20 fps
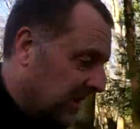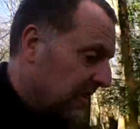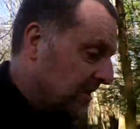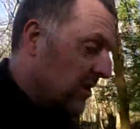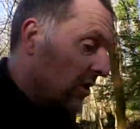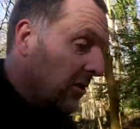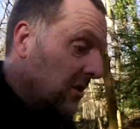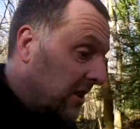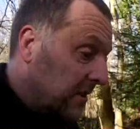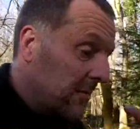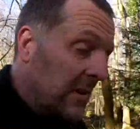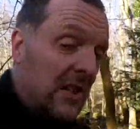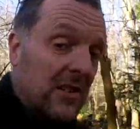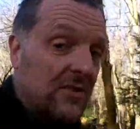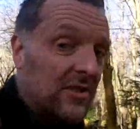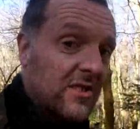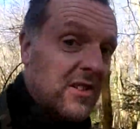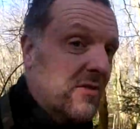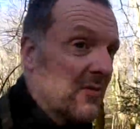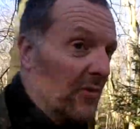Not that it
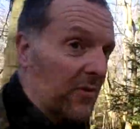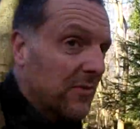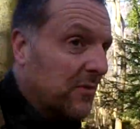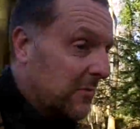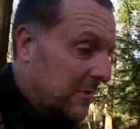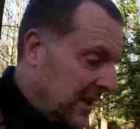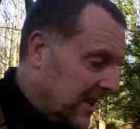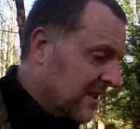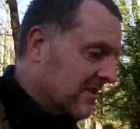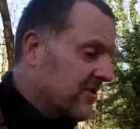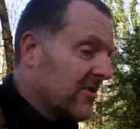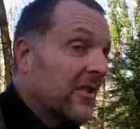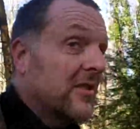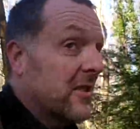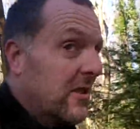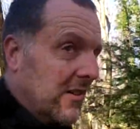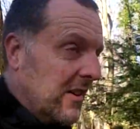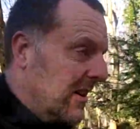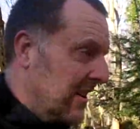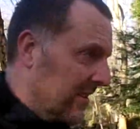makes a difference for me, because I
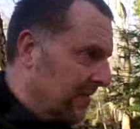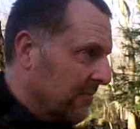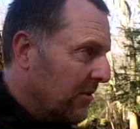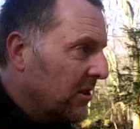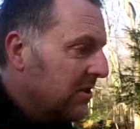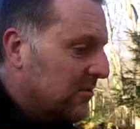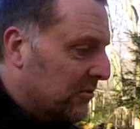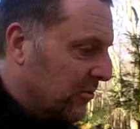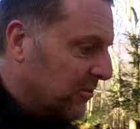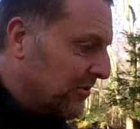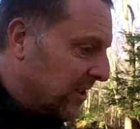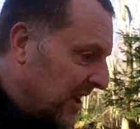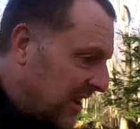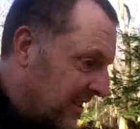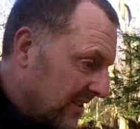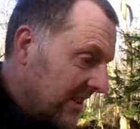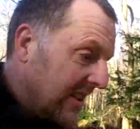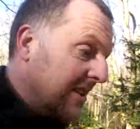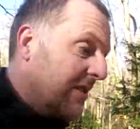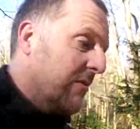don't, mine are all
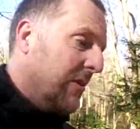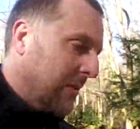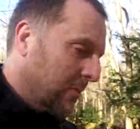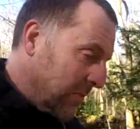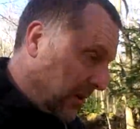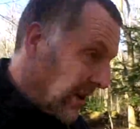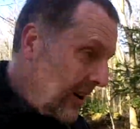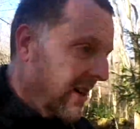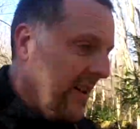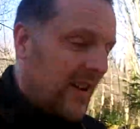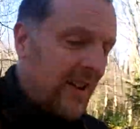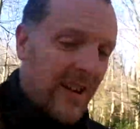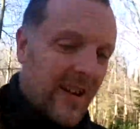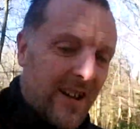knackered anyway, but